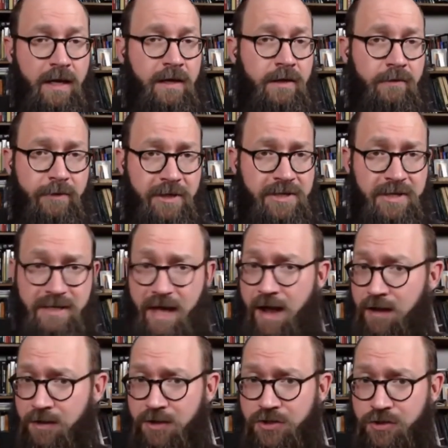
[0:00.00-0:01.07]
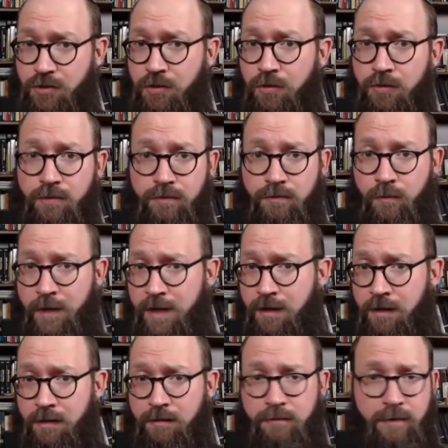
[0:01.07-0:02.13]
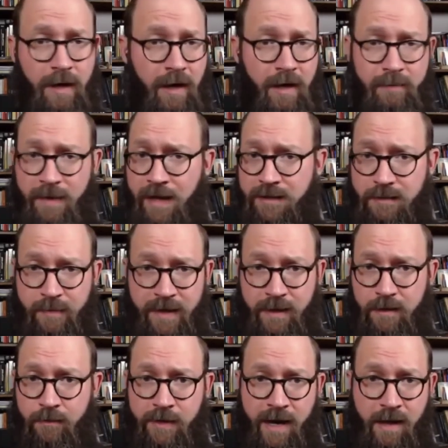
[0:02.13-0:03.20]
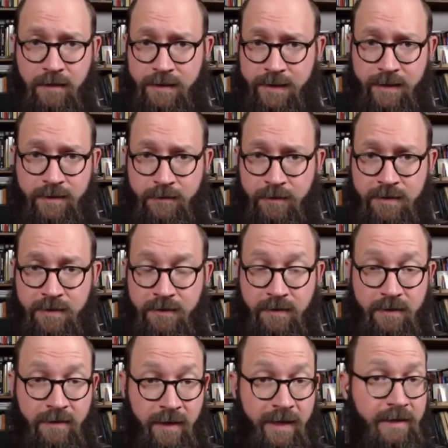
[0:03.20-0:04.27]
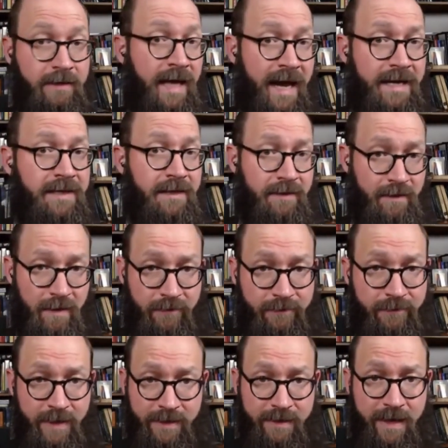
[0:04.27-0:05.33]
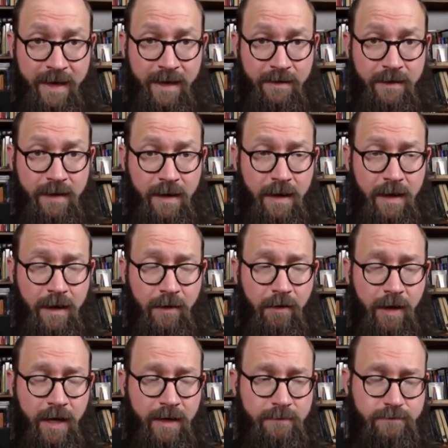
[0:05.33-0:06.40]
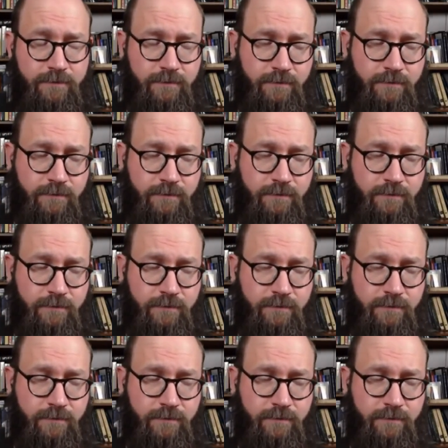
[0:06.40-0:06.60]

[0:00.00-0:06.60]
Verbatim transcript: Your religion's out of control, weird, God masturbated reality into existence, like that stuff, like that, right?